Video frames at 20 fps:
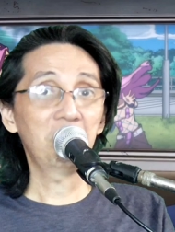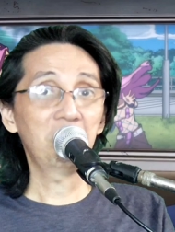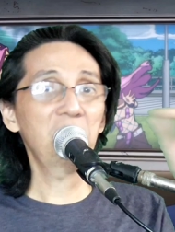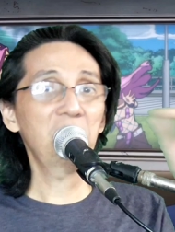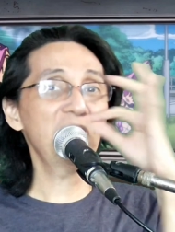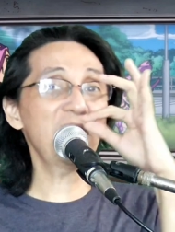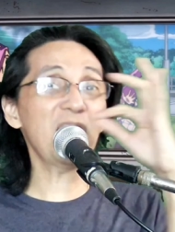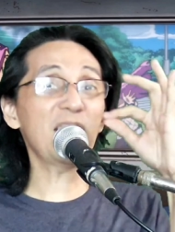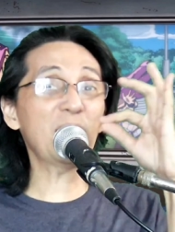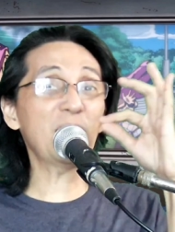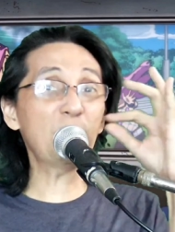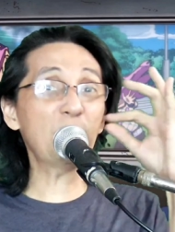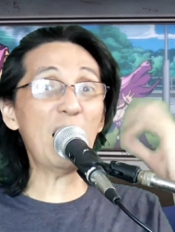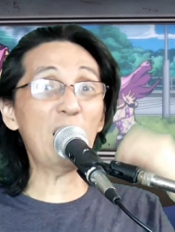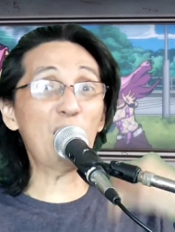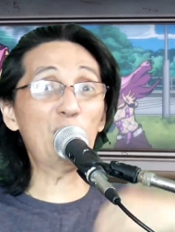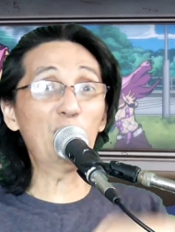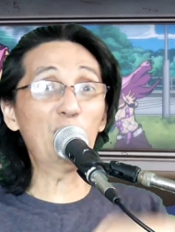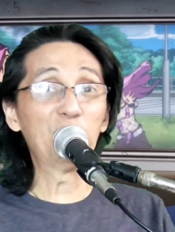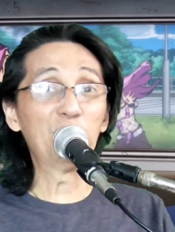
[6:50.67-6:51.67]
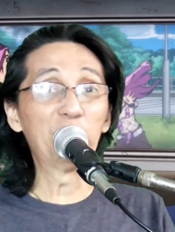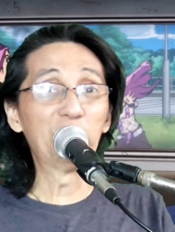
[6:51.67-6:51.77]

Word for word: Shut up na ako.